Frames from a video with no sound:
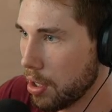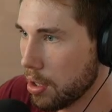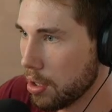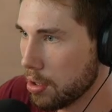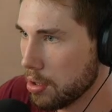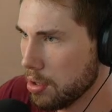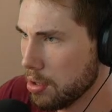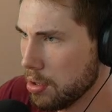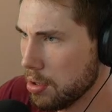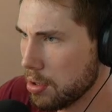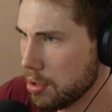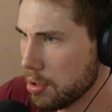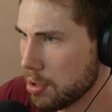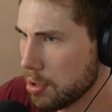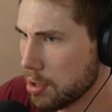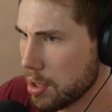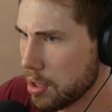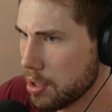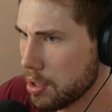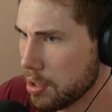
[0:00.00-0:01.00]
Ooh,
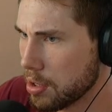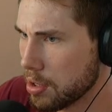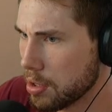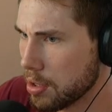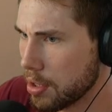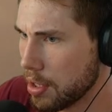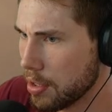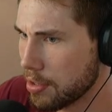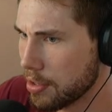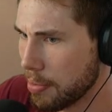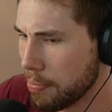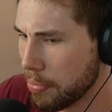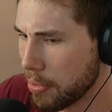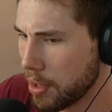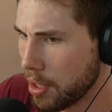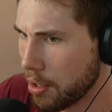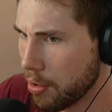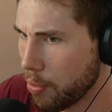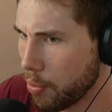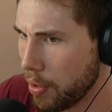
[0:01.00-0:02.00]
there's
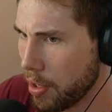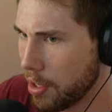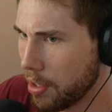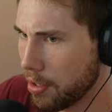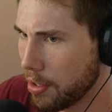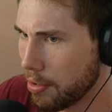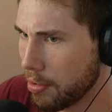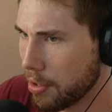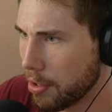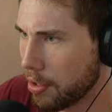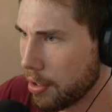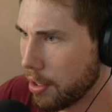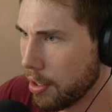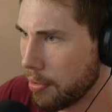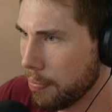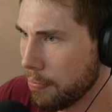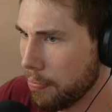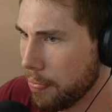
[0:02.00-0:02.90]
something weird going on there.